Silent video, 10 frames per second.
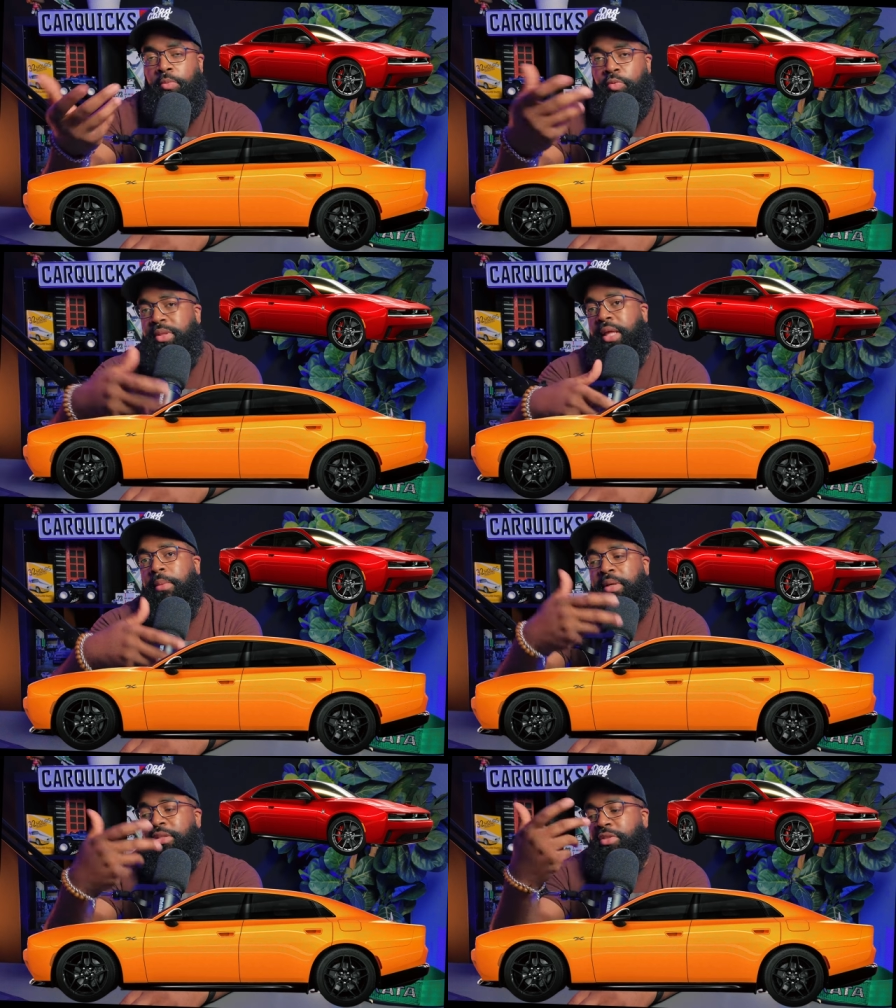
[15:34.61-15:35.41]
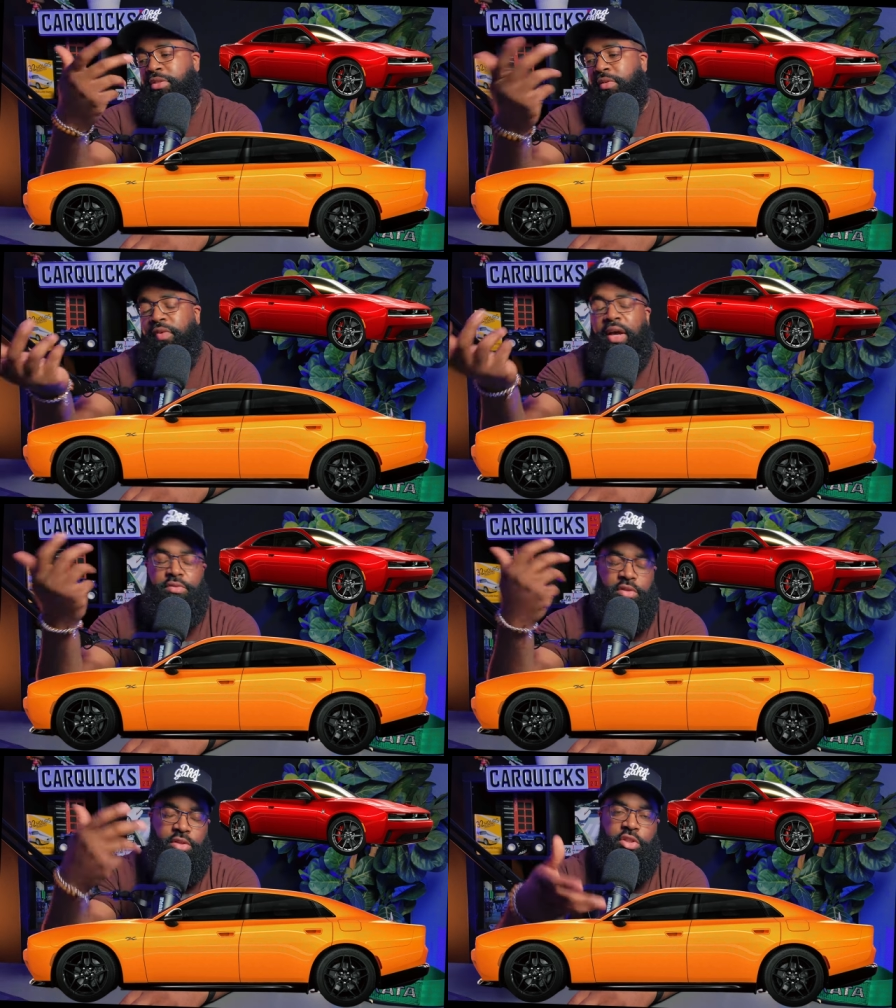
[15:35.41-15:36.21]
what that means is the
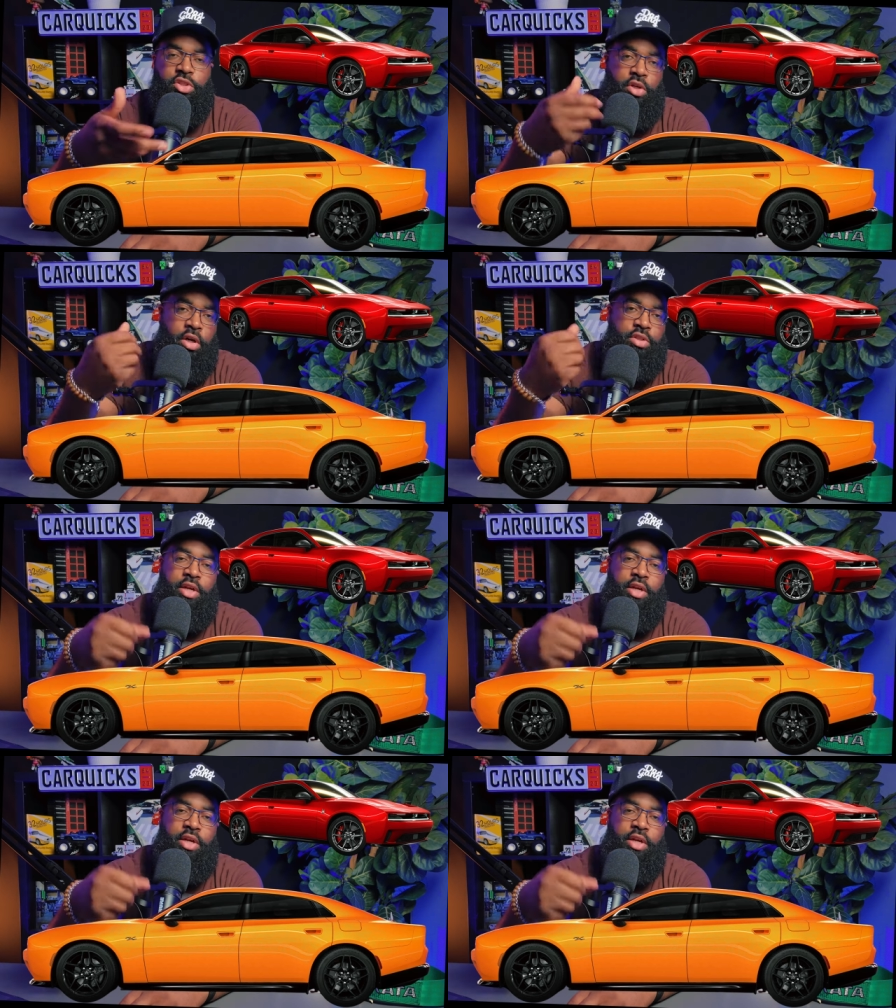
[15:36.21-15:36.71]
faster the discharge,